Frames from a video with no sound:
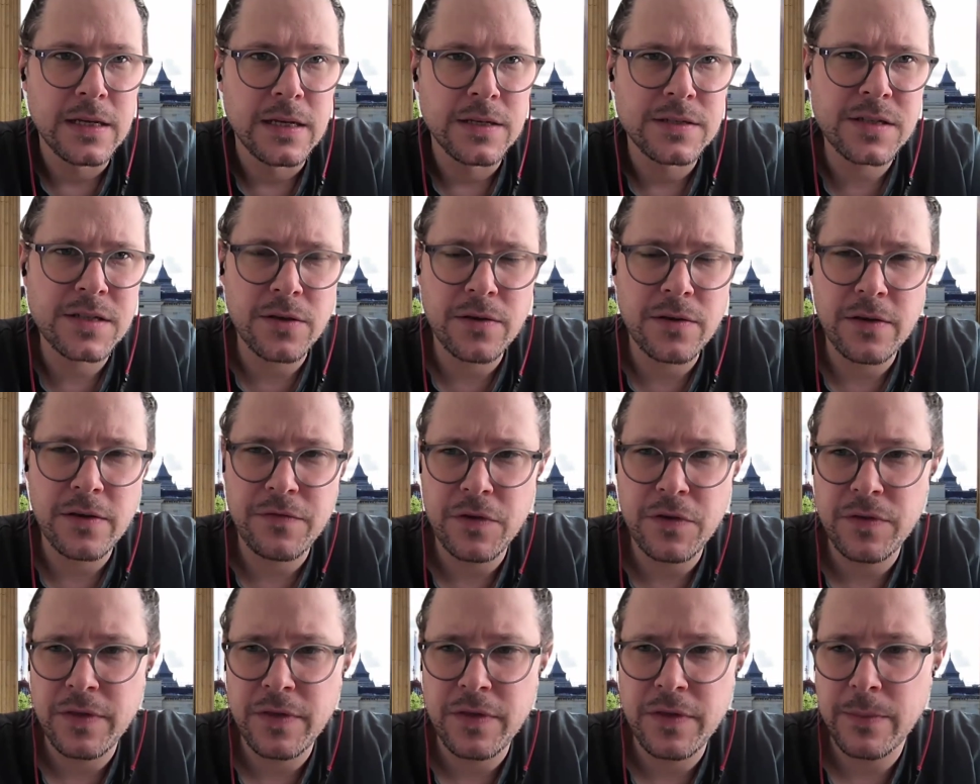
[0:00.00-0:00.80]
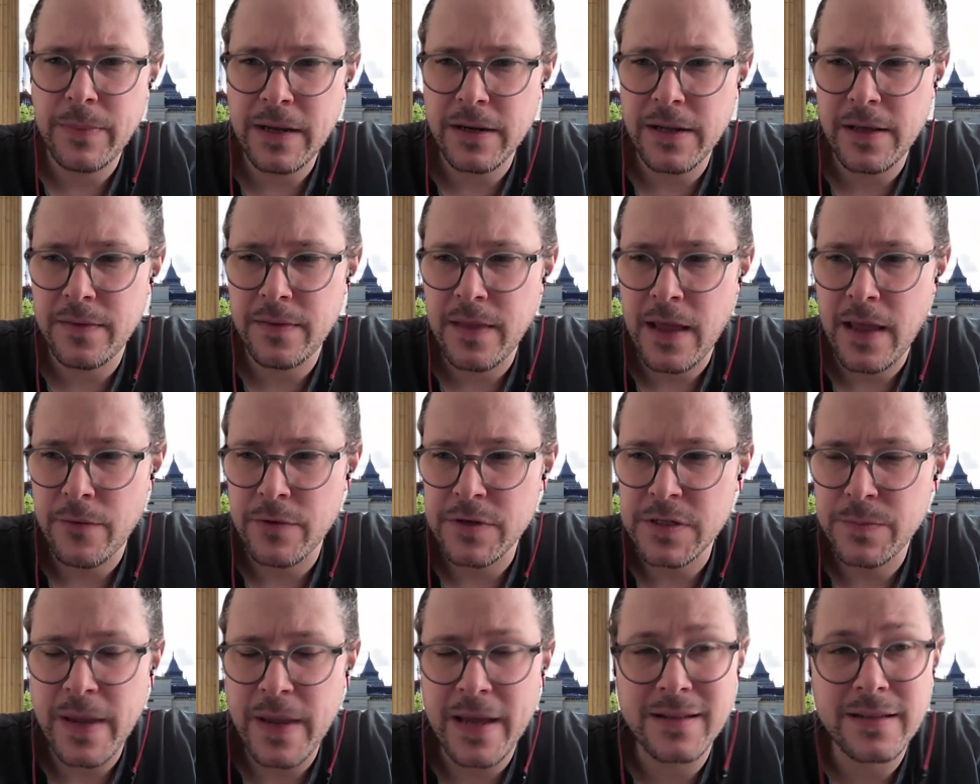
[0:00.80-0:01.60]
So if you think about it in that
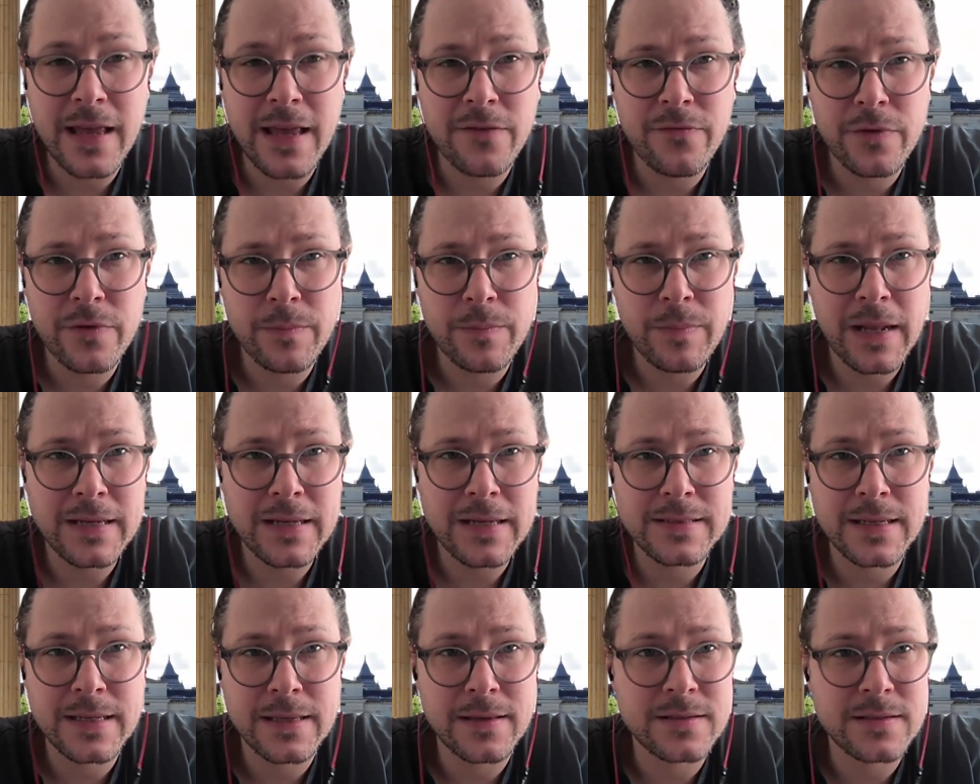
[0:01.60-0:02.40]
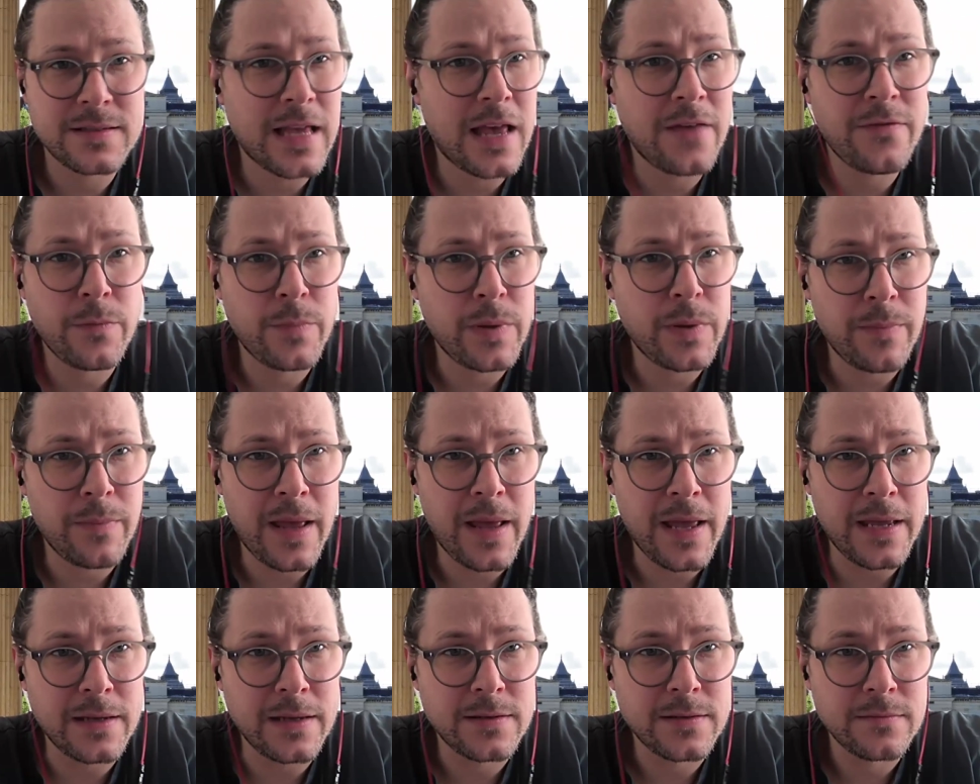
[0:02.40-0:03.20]
respect, every plastic that's ever been
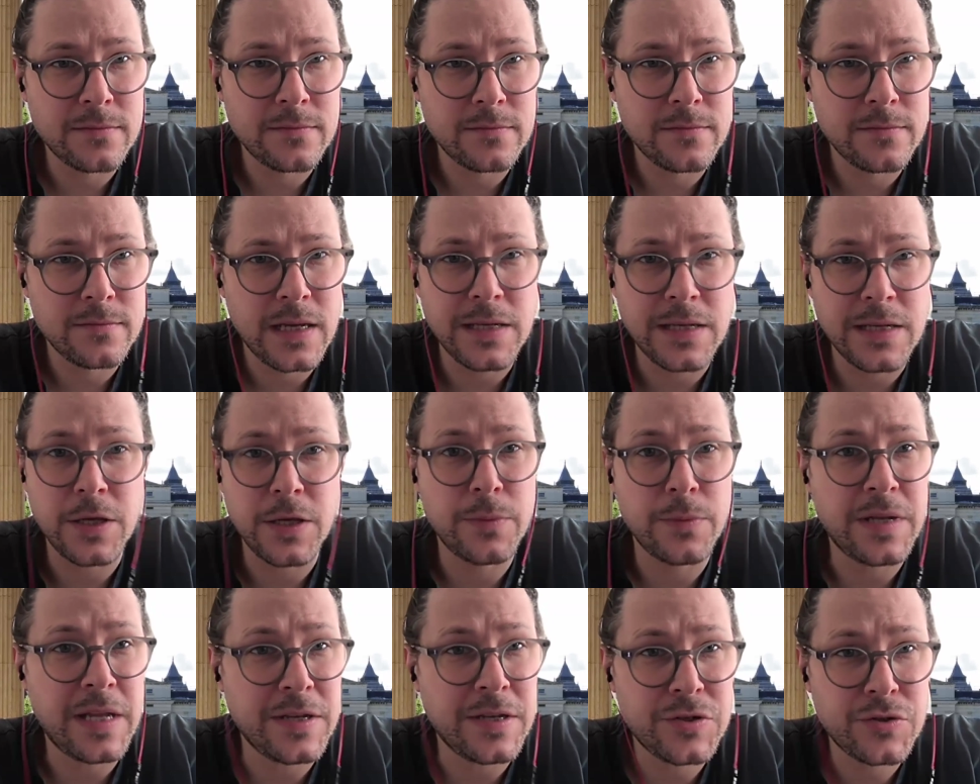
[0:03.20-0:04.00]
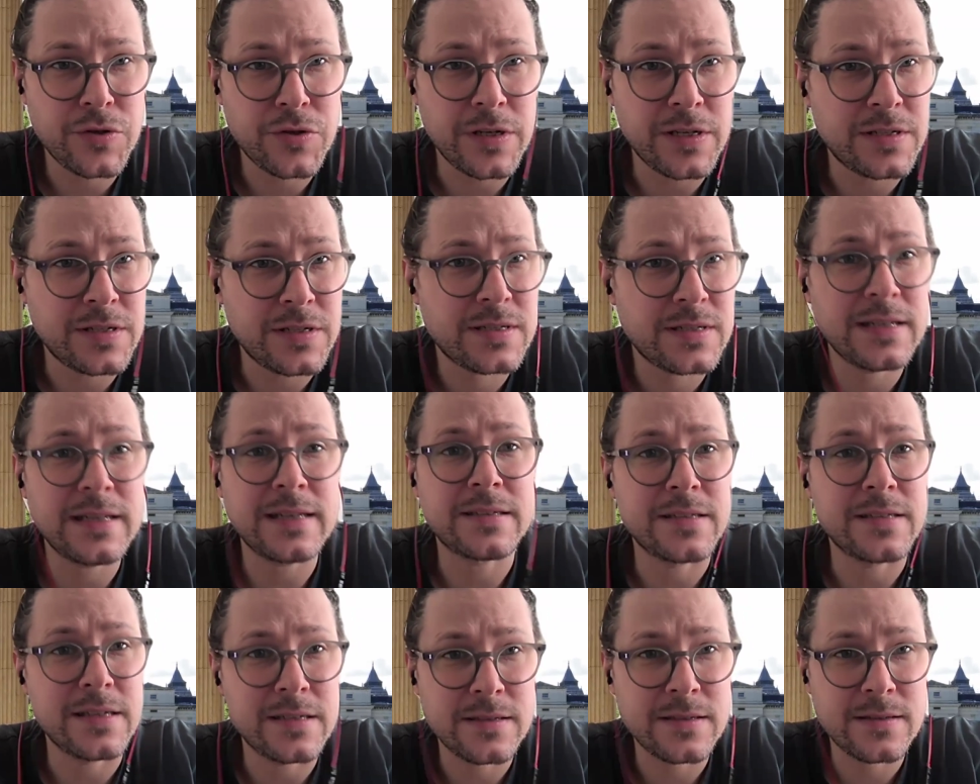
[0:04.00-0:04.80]
made in human history still
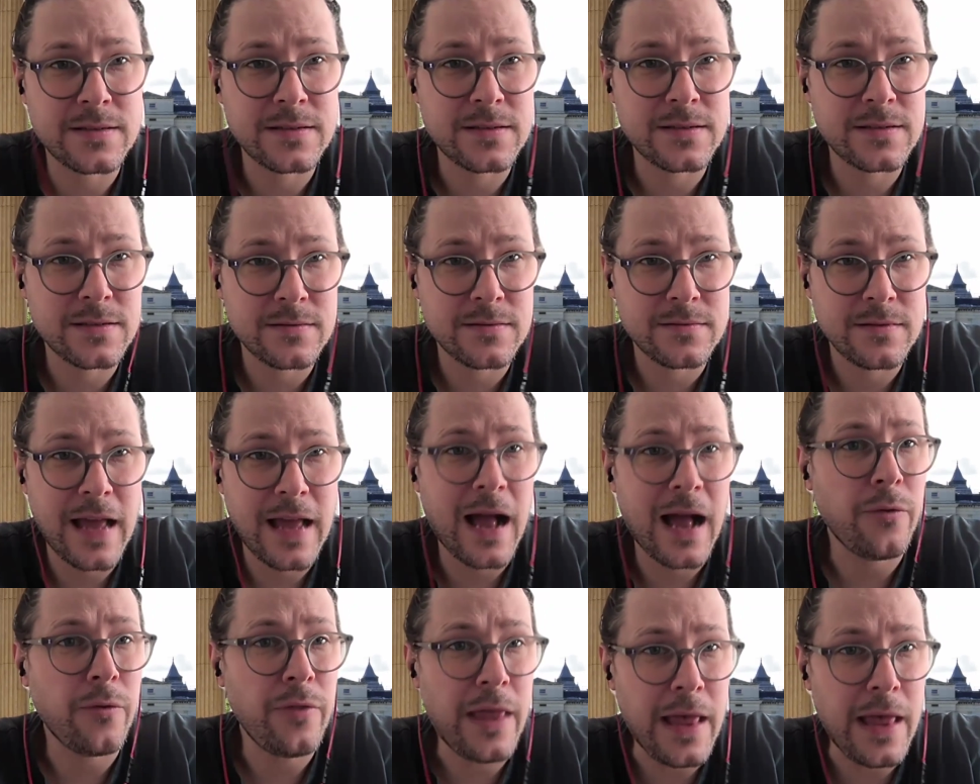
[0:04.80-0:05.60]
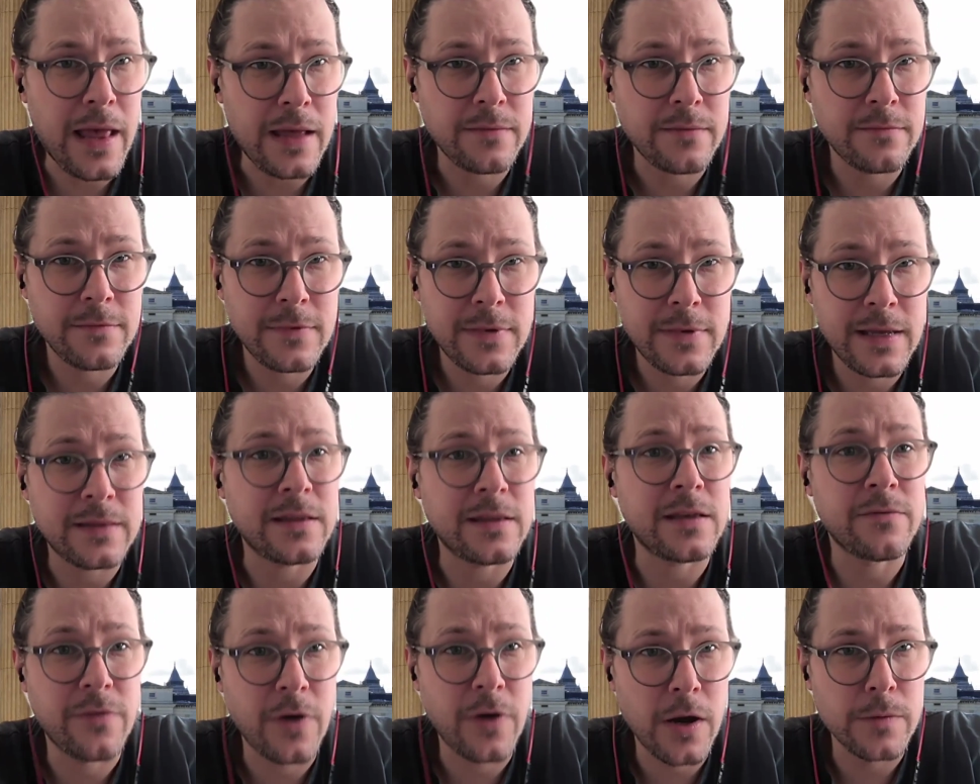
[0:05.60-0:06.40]
exists out there in
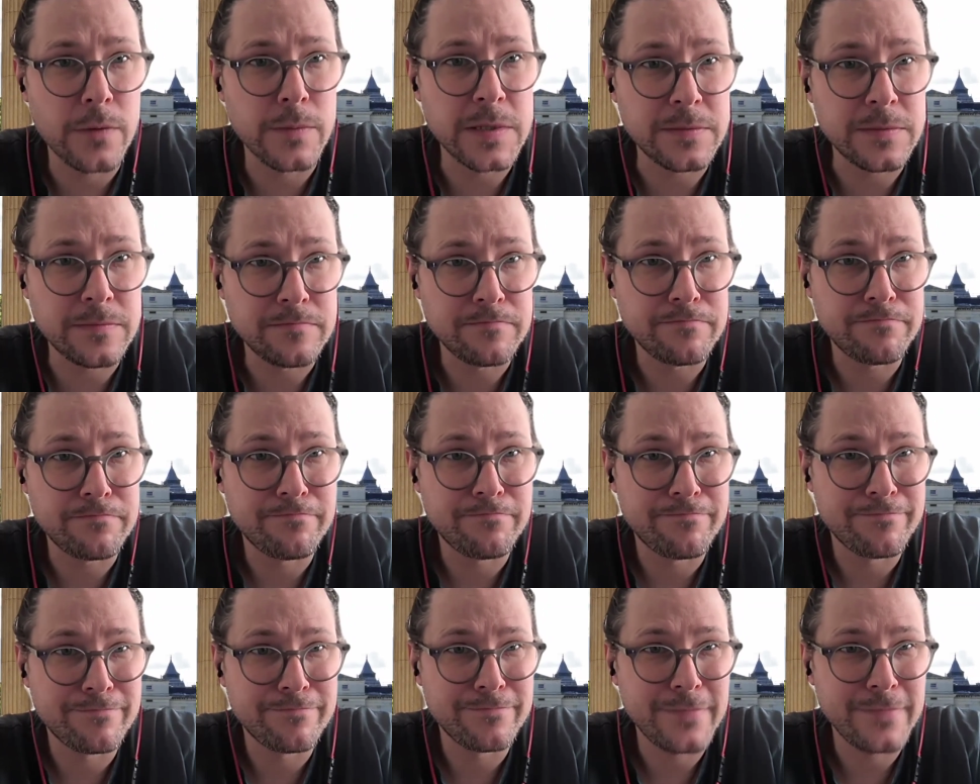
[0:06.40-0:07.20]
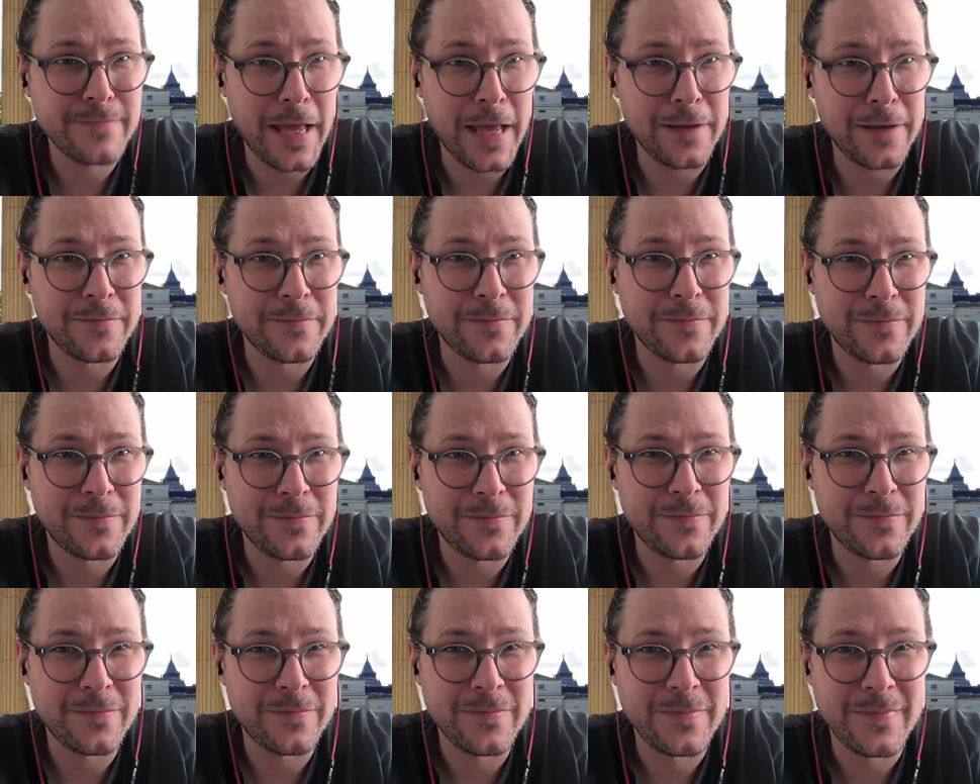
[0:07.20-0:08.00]
the environment. Yeah.
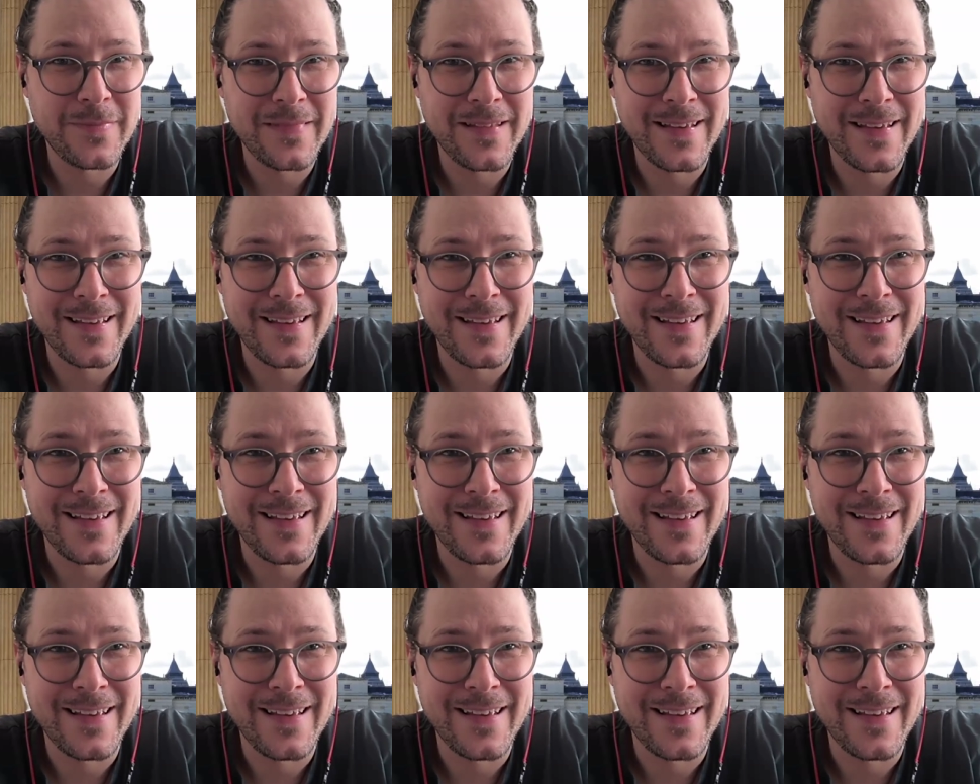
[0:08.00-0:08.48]
Mm -hmm.